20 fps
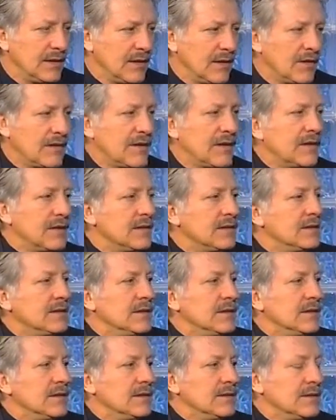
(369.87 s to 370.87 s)
Are they
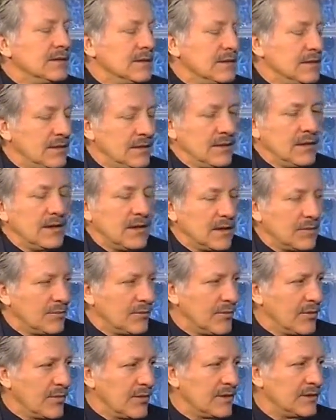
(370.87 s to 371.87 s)
on
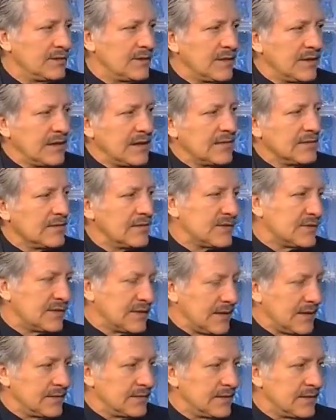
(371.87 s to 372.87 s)
board? Do they
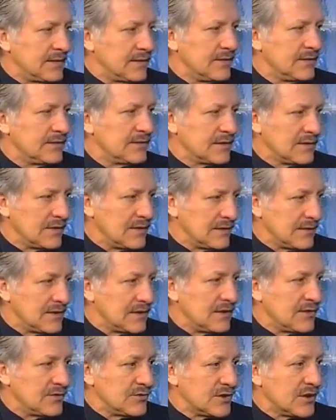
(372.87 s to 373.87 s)
understand that the there's
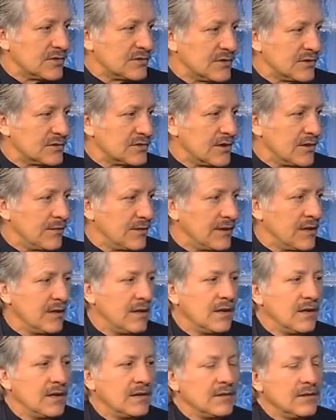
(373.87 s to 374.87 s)
an injustice going
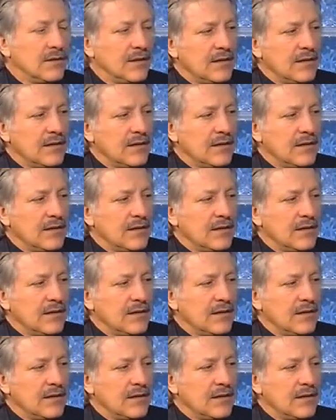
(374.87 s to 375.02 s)
on?